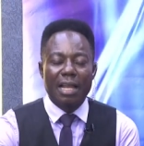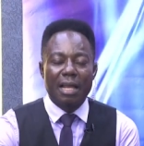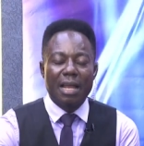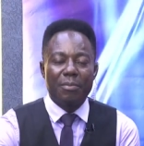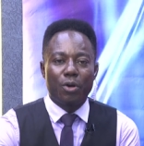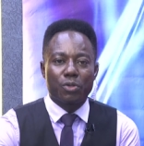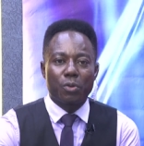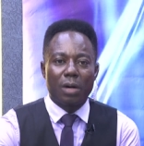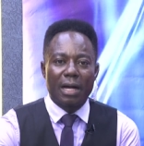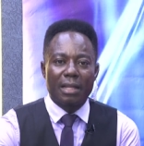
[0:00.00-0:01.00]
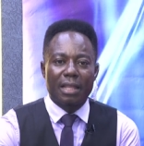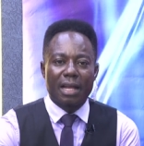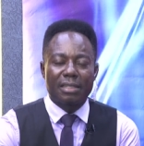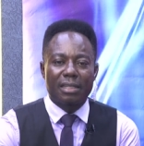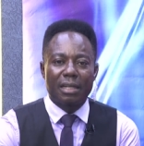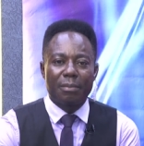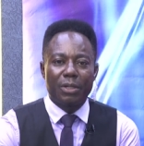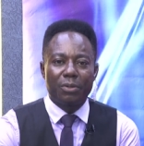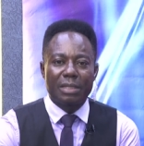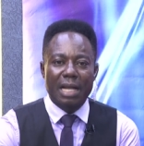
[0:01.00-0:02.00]
Let me also add that,
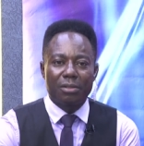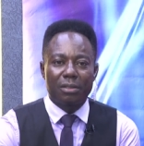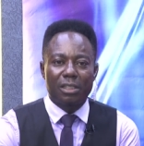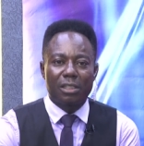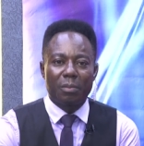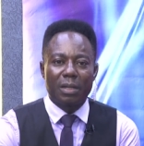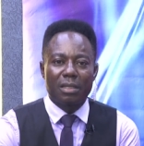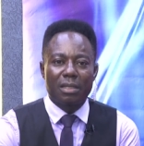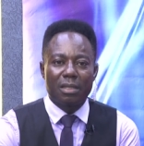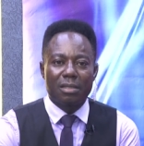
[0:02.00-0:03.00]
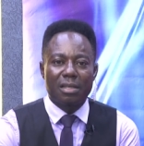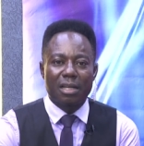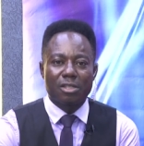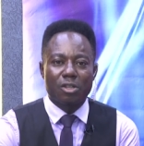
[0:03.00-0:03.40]
Dangote Cement is